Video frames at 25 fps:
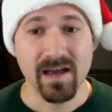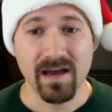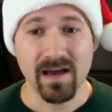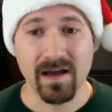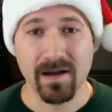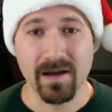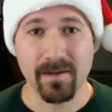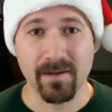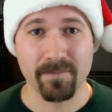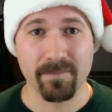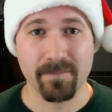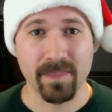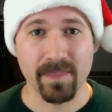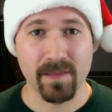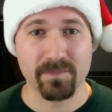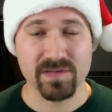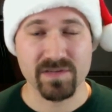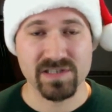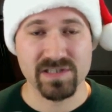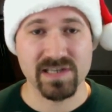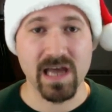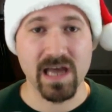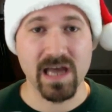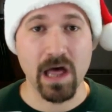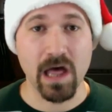Um,
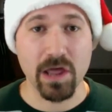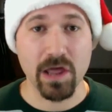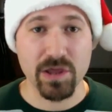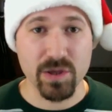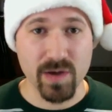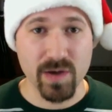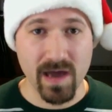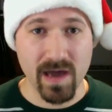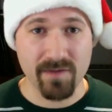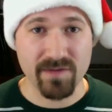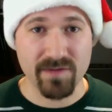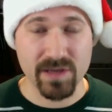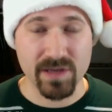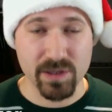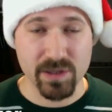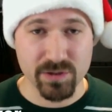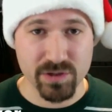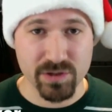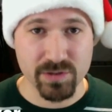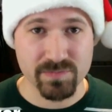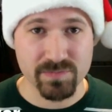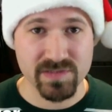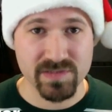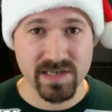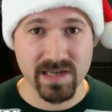Michelle, you have a
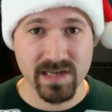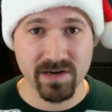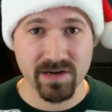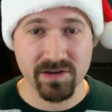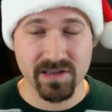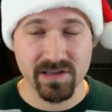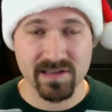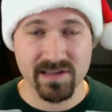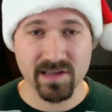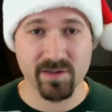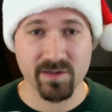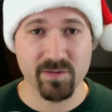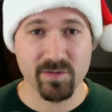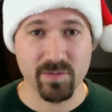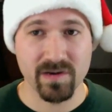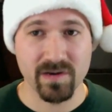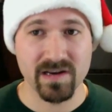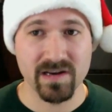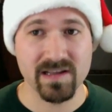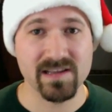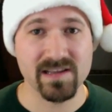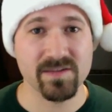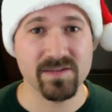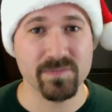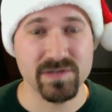YouTube channel. Can you tell us what
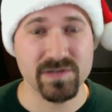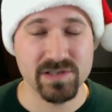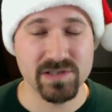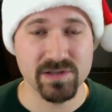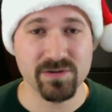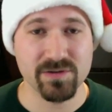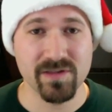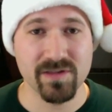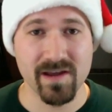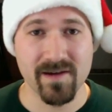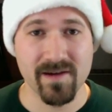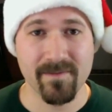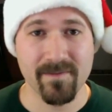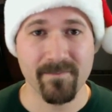it is and what you do there?